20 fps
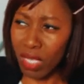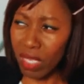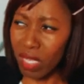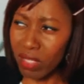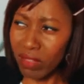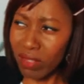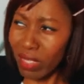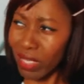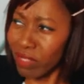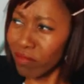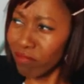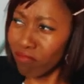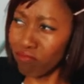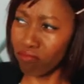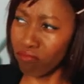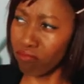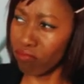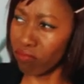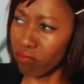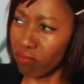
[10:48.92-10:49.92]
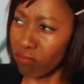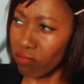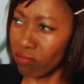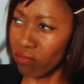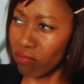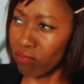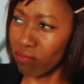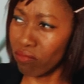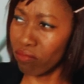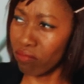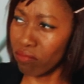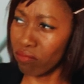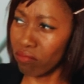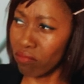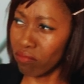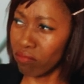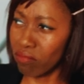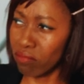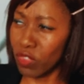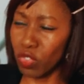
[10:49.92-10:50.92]
And then
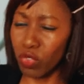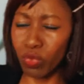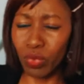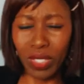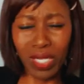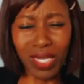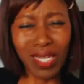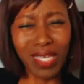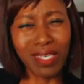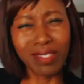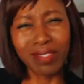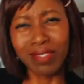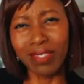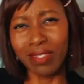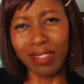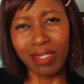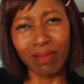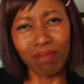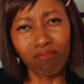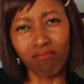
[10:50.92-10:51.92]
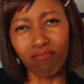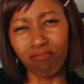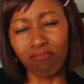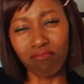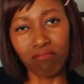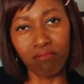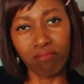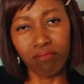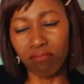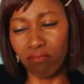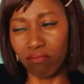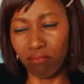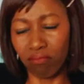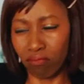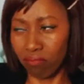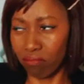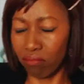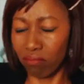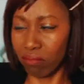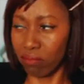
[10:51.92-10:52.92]
you realize that,
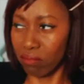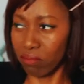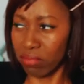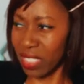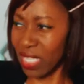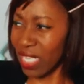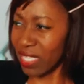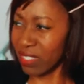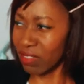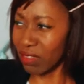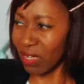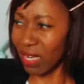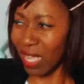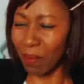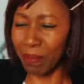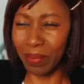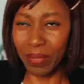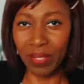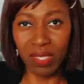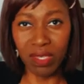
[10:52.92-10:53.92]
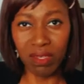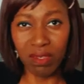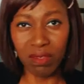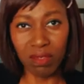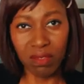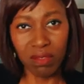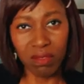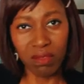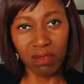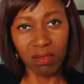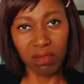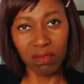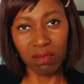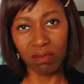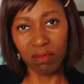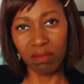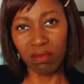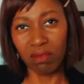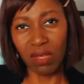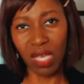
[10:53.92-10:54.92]
but that's not happening.
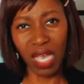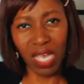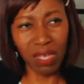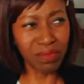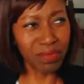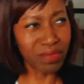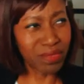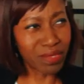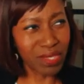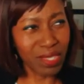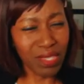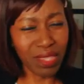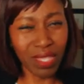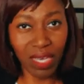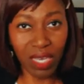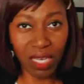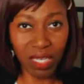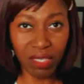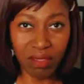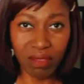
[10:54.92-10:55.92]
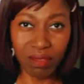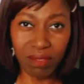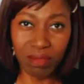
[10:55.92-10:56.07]
I haven't seen that.